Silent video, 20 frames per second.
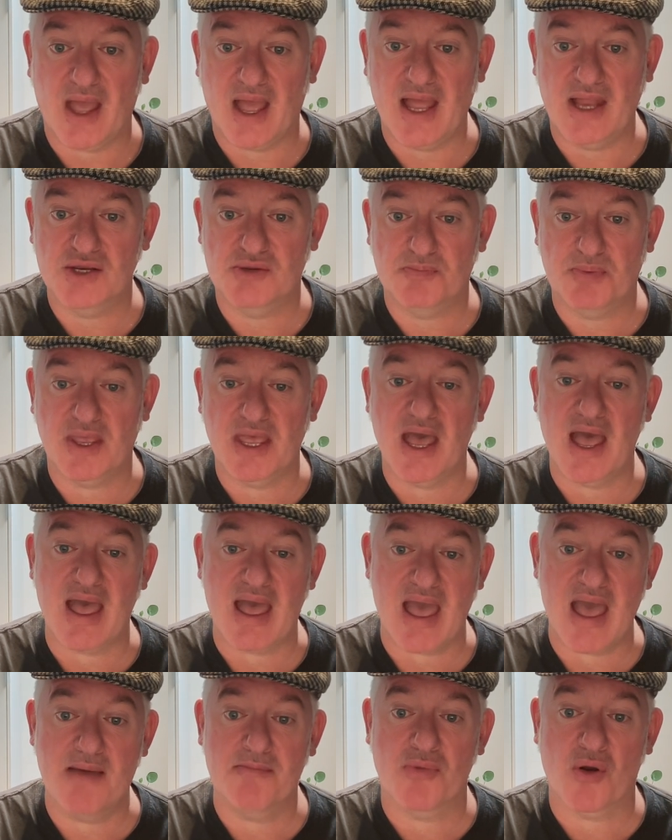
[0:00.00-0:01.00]
and
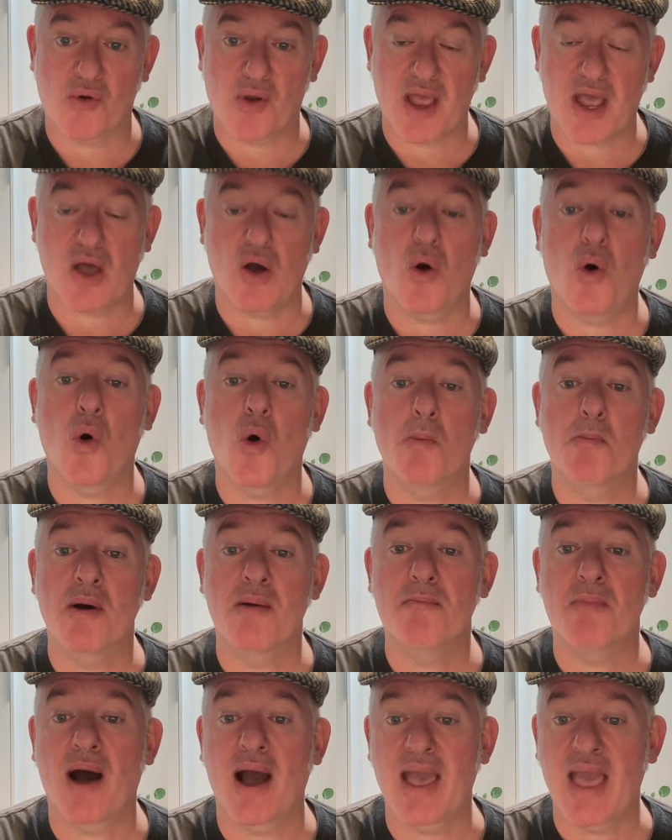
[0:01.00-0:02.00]
Pierre-Emerick
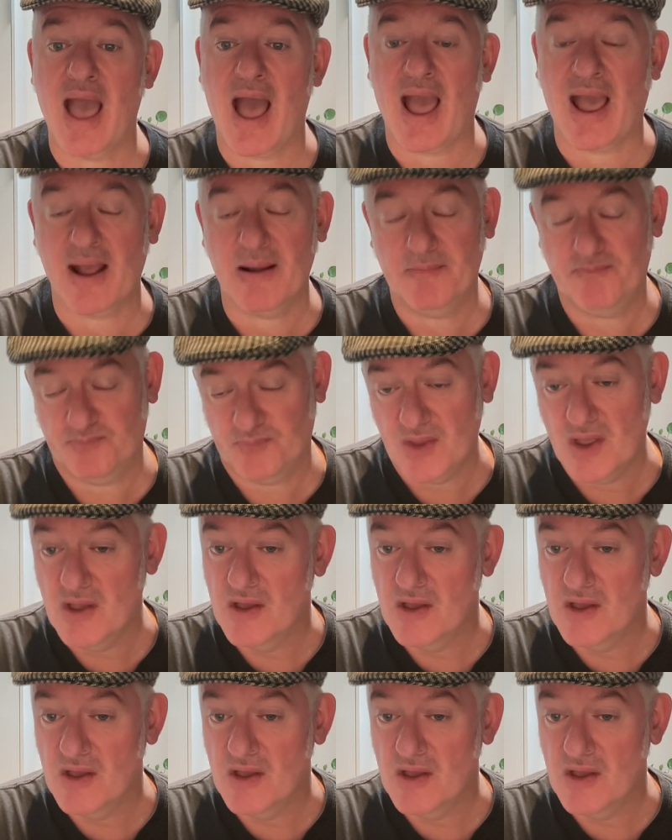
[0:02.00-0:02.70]
Aubameyang,